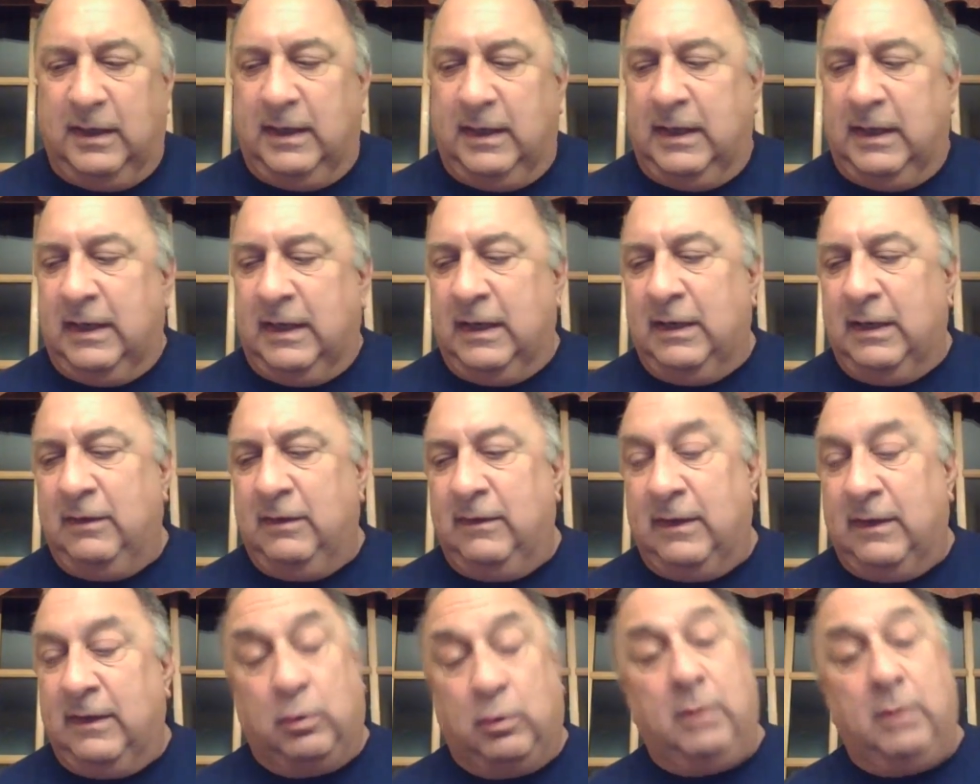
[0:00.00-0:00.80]

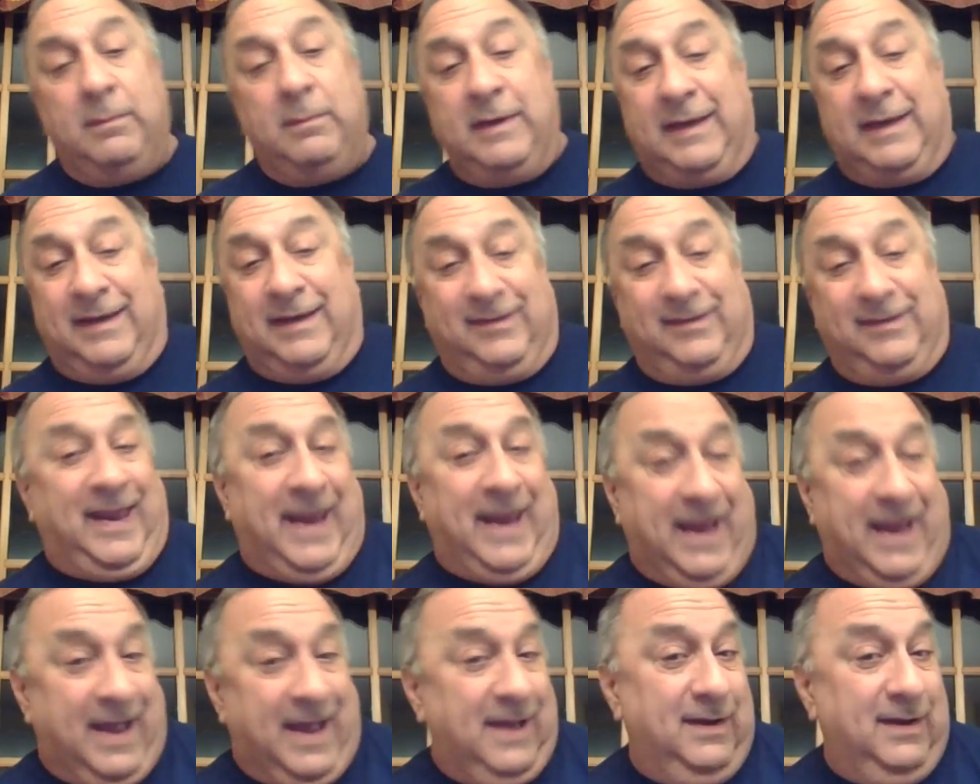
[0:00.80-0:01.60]
and the equipment he's
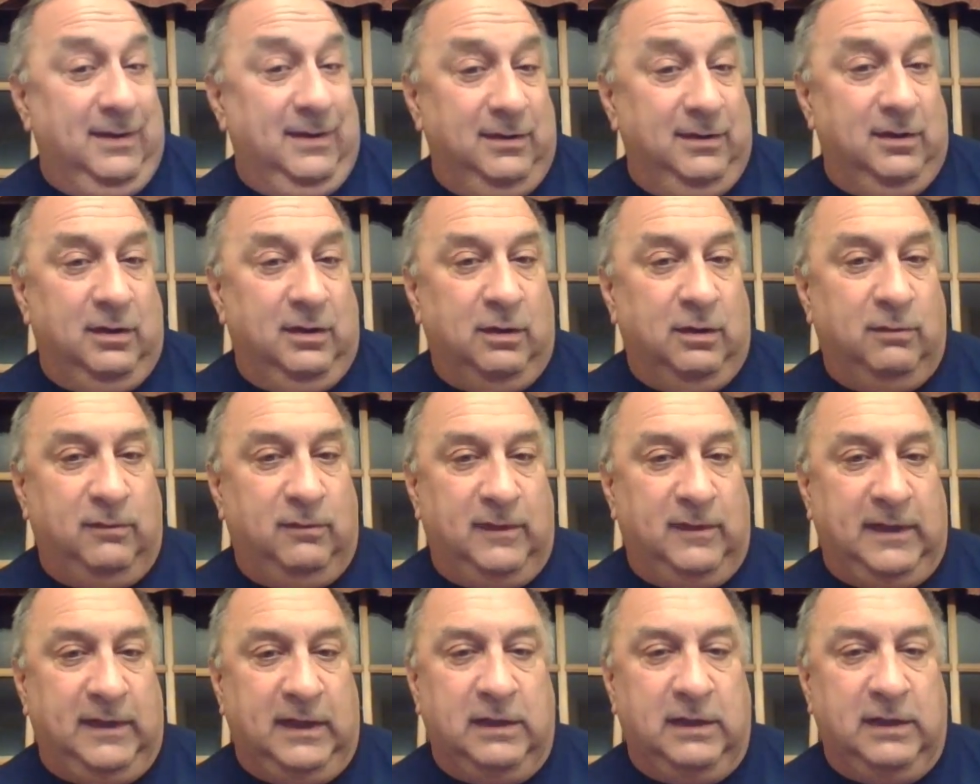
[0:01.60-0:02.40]
had
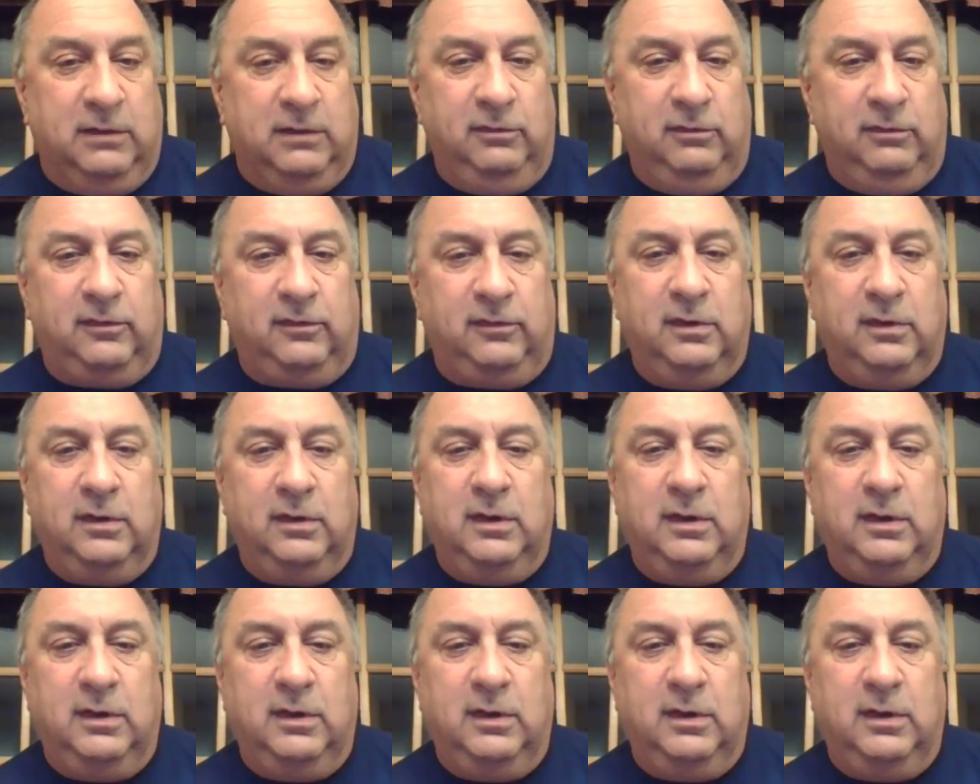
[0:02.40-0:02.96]
over the years